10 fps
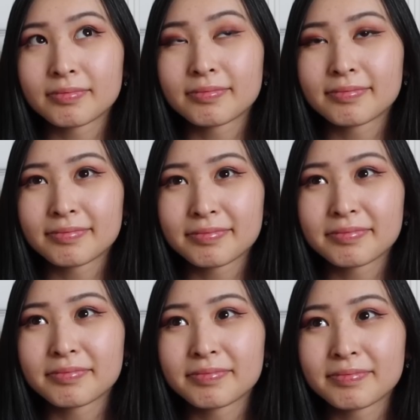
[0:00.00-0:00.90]

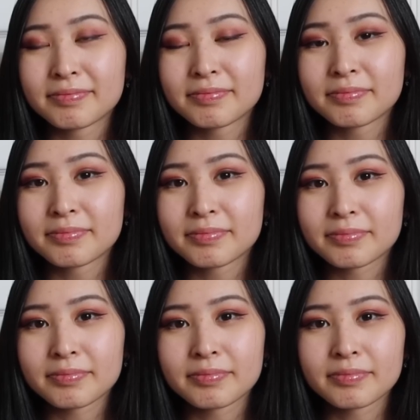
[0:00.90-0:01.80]

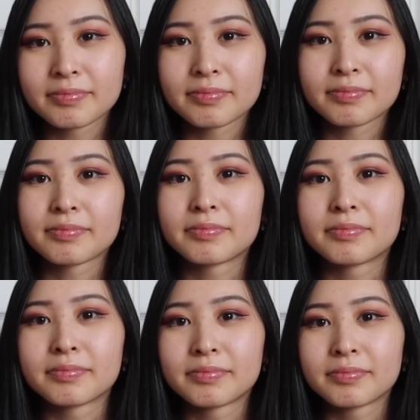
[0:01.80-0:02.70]

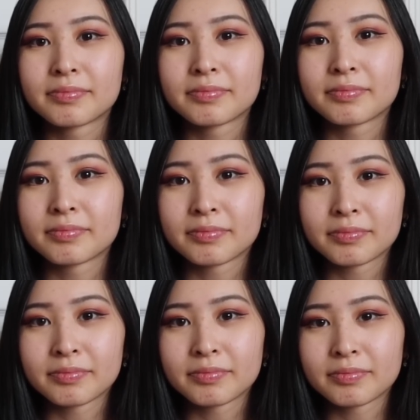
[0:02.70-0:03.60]

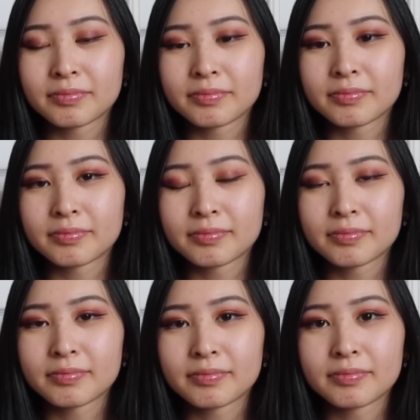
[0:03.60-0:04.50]

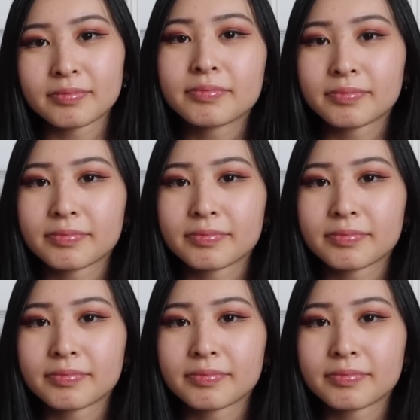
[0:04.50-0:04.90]
[no speech]